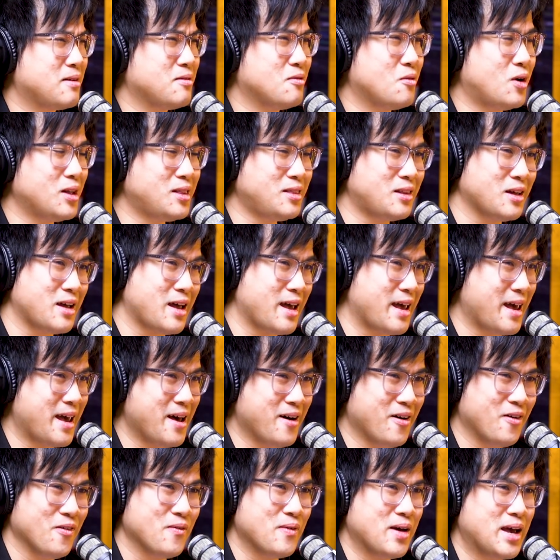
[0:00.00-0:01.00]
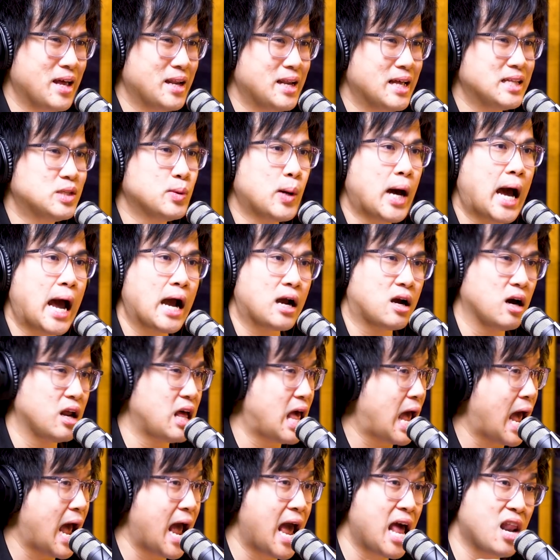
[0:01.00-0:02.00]
what the hell, man? That's why
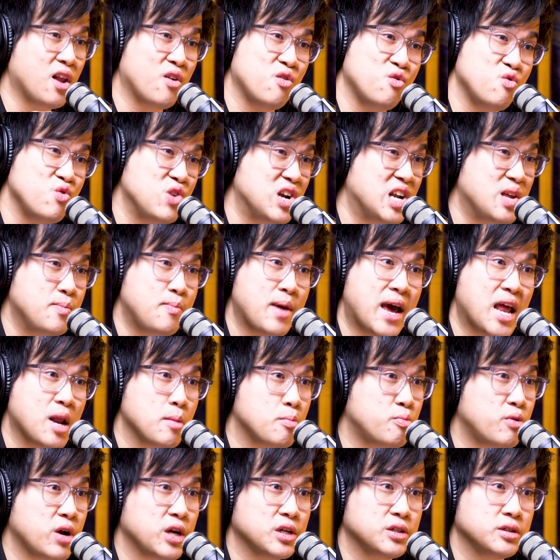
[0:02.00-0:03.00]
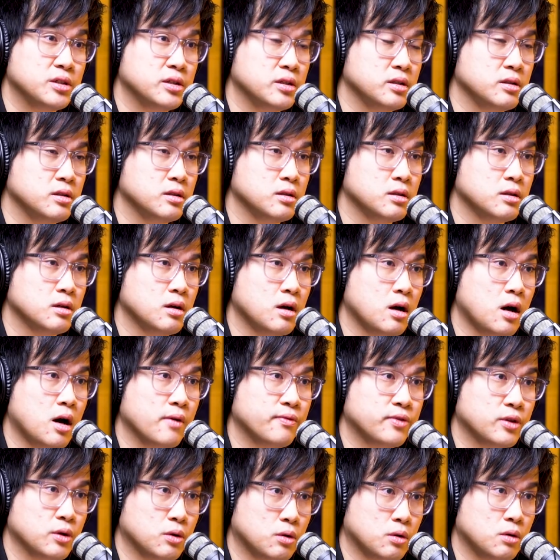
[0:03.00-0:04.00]
I had a really bad impression
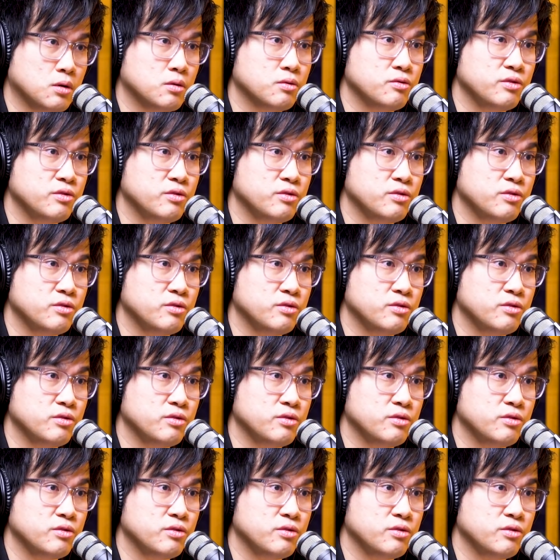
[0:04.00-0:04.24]
of the whole